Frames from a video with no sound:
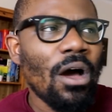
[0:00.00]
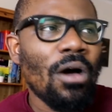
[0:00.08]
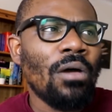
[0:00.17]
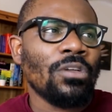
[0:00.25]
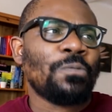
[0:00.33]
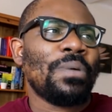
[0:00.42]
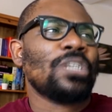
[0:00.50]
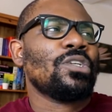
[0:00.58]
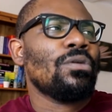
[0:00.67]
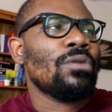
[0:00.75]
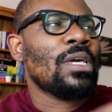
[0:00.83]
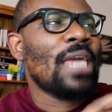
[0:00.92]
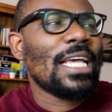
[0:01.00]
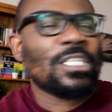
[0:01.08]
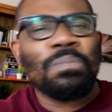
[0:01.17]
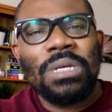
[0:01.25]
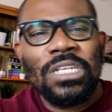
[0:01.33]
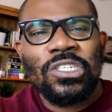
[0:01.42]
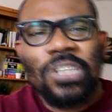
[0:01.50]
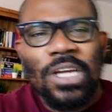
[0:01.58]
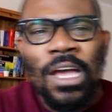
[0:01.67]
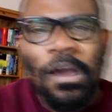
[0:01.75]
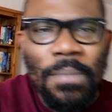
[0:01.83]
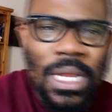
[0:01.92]
Oh, special guest minister
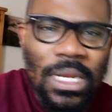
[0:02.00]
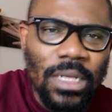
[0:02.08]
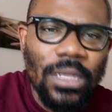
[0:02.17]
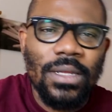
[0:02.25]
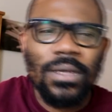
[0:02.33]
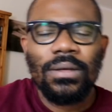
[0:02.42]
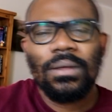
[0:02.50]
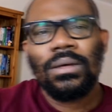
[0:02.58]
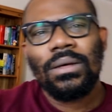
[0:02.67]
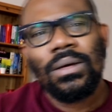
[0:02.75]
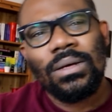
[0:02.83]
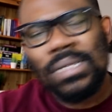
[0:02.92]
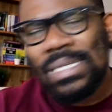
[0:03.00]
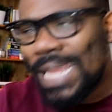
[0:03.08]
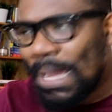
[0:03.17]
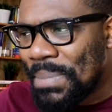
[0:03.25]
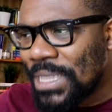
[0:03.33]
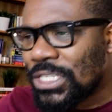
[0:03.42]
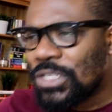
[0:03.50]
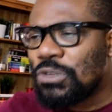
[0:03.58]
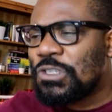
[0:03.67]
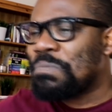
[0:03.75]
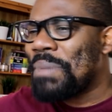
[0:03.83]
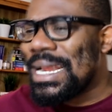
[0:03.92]
coming. Debits. You
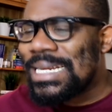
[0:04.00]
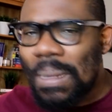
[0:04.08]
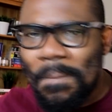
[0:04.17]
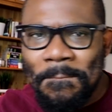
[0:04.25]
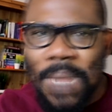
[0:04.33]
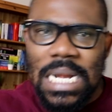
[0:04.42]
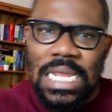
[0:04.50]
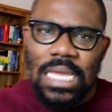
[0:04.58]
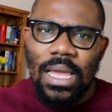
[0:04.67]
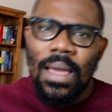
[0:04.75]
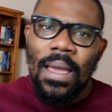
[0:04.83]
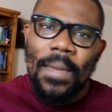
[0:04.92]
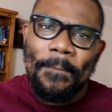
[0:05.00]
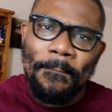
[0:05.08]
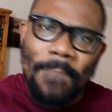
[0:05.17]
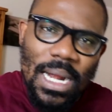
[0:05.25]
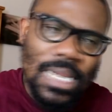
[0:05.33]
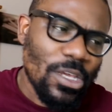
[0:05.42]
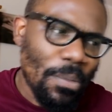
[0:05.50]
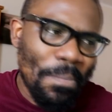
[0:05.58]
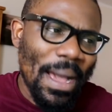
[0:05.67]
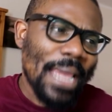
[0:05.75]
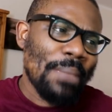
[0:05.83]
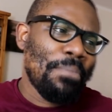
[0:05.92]
spend money. You're
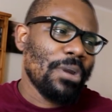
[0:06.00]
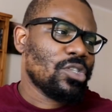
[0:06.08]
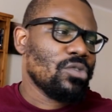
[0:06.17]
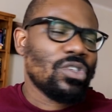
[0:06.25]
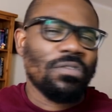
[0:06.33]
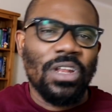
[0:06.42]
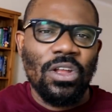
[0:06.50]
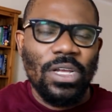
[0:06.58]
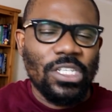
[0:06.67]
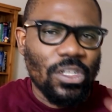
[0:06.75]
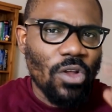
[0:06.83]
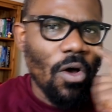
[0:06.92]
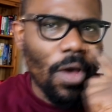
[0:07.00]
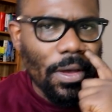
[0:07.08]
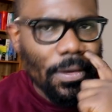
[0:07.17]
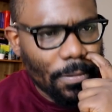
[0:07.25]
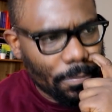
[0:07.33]
buying bottles of anointing oil.